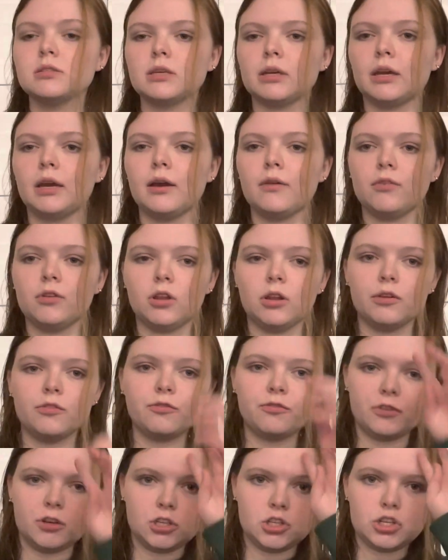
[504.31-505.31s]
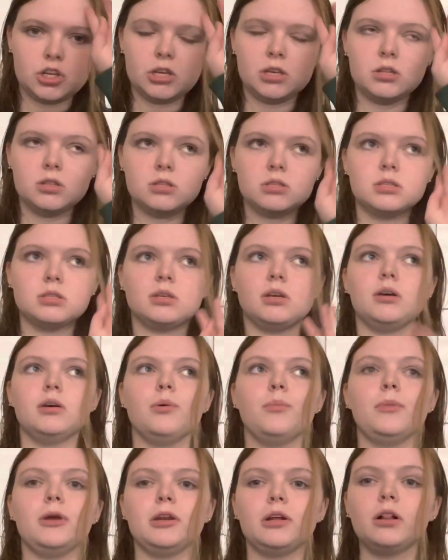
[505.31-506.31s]
I have a lot of fidgets.
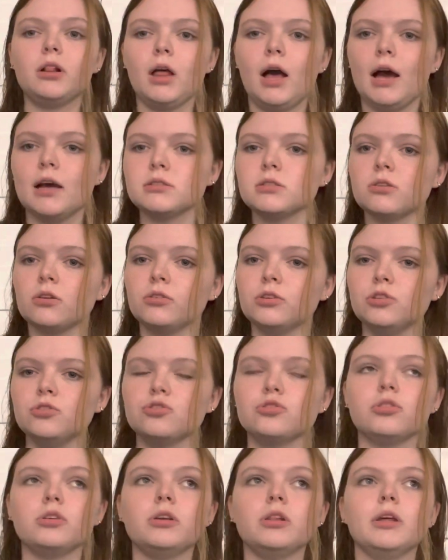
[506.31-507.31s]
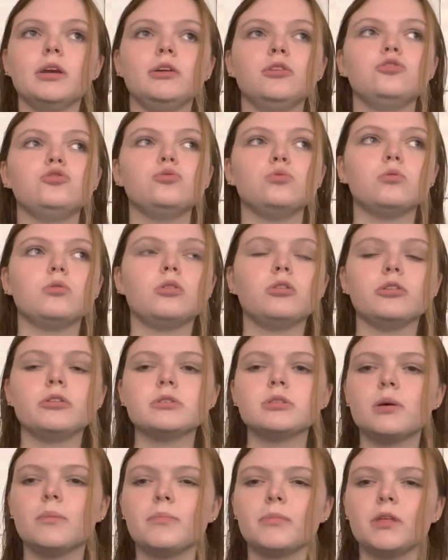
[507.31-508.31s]
In class I'll usually doodle or
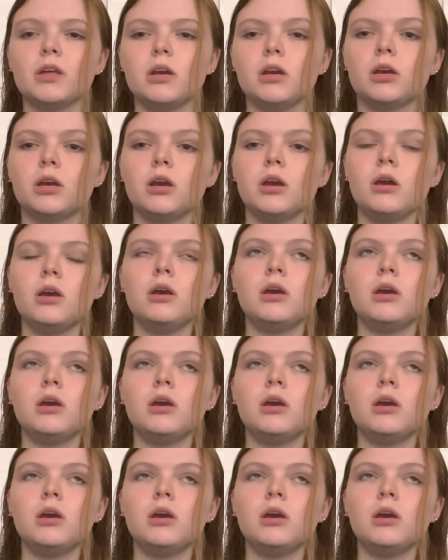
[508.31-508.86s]
something,